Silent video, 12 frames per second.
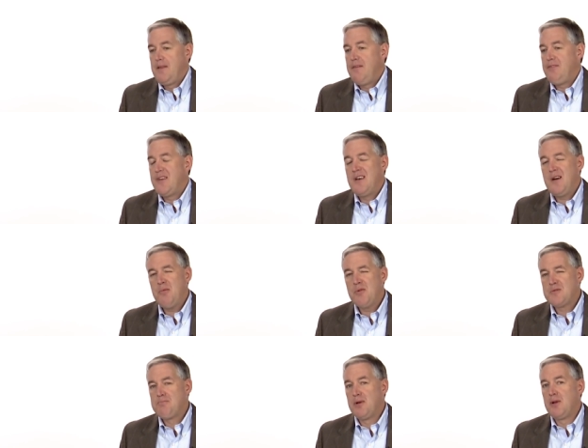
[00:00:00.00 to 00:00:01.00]
if the number
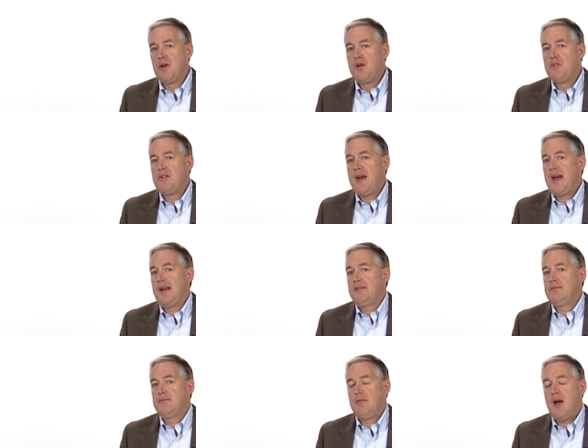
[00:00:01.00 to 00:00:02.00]
is below that,
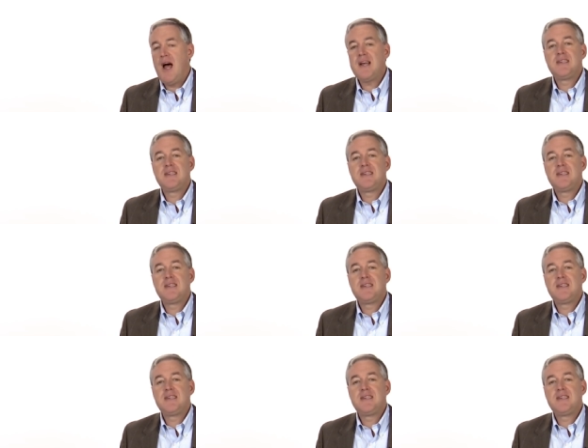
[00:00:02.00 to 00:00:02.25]
I